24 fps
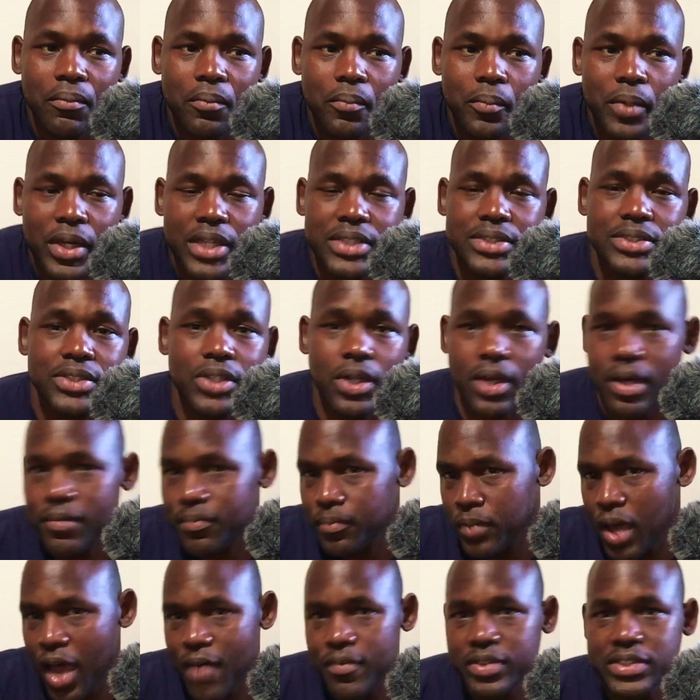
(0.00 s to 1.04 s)
because, you know,
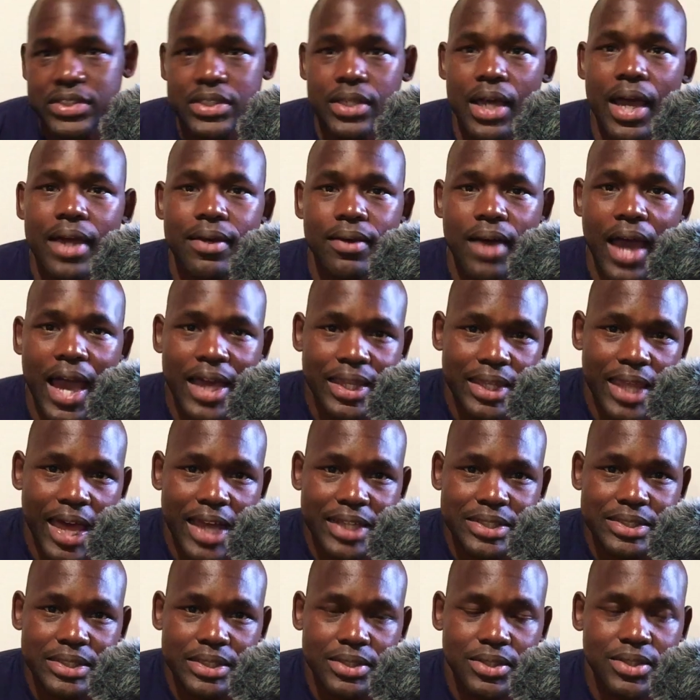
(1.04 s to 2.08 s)
obviously I
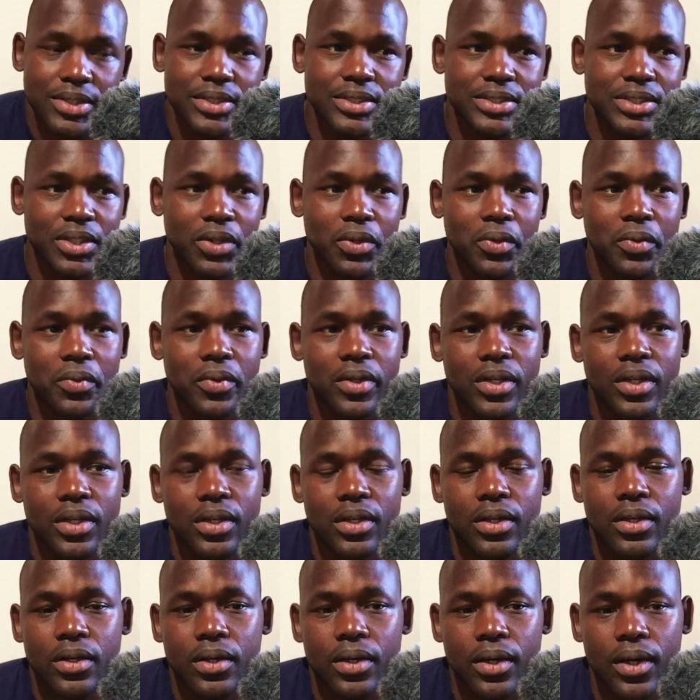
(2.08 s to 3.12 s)
liked it. So,
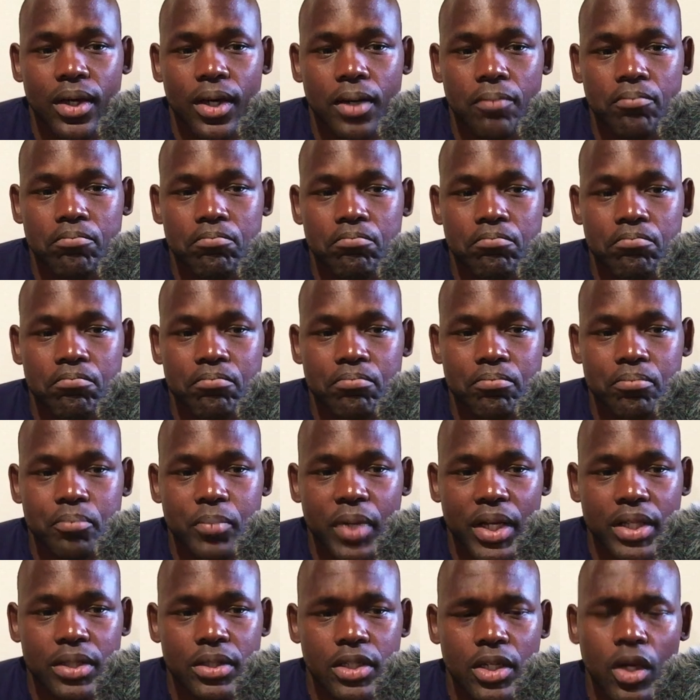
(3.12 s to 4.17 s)

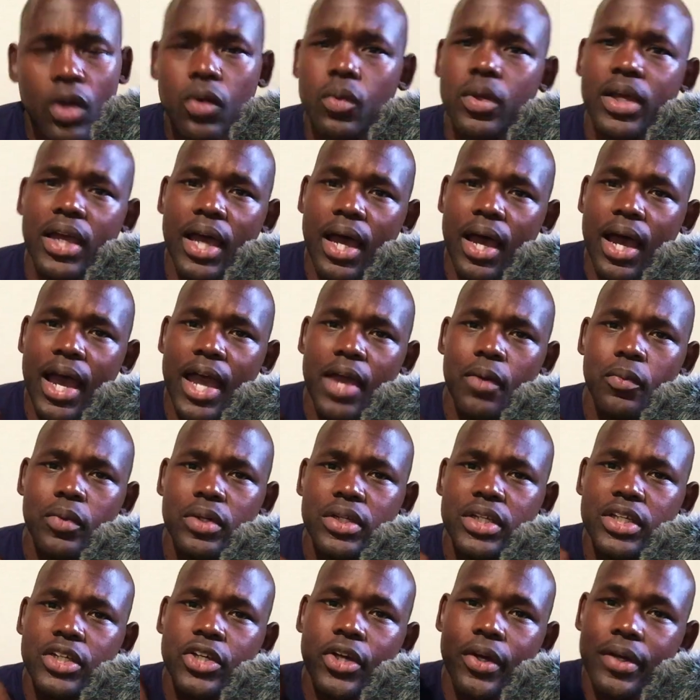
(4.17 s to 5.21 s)
but you know, I would
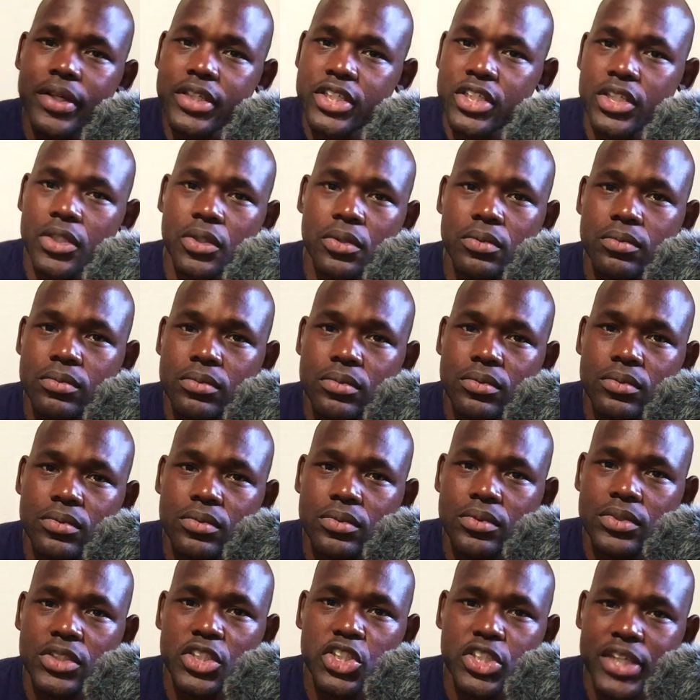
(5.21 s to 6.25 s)
encourage you
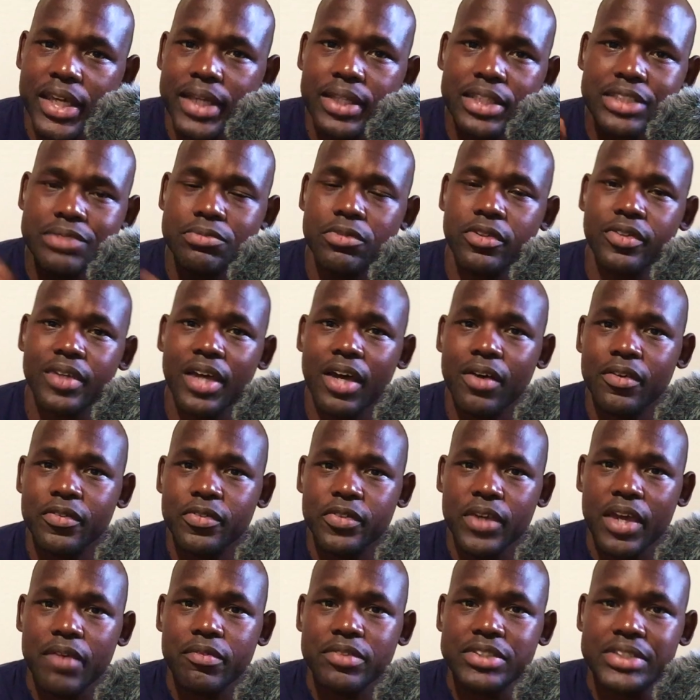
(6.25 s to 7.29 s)
to check this movie out if
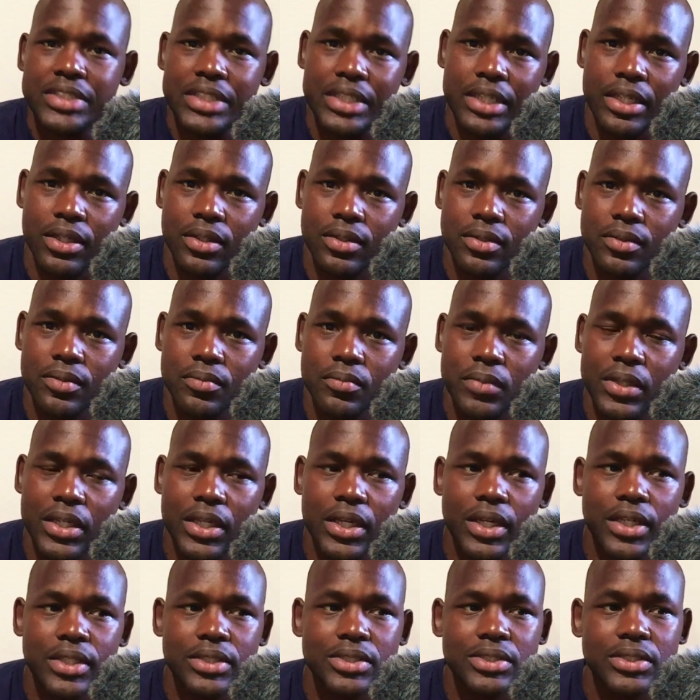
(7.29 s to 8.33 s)
you haven't seen it,
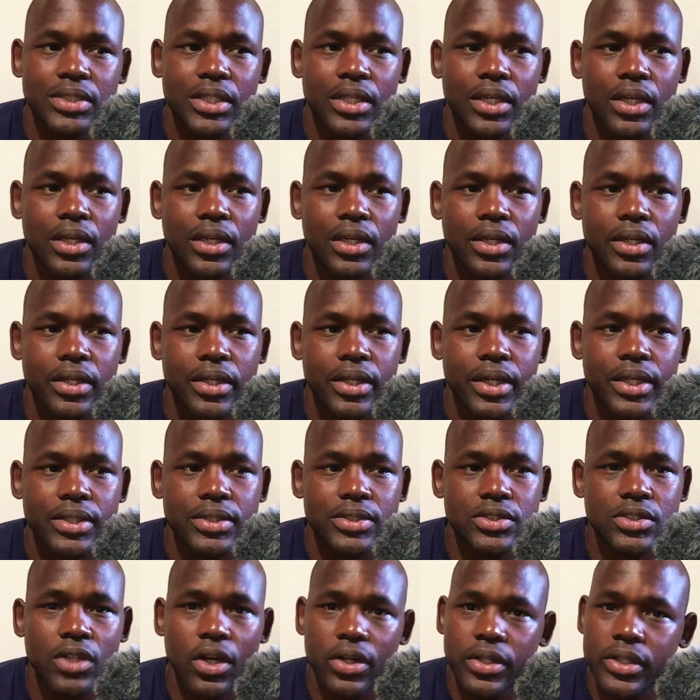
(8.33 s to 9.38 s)
because it's a
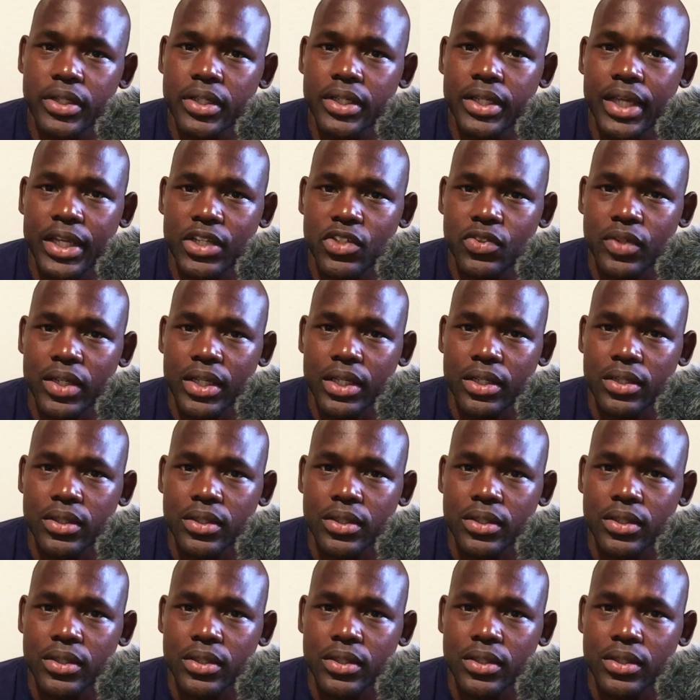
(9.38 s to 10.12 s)
darn good entry.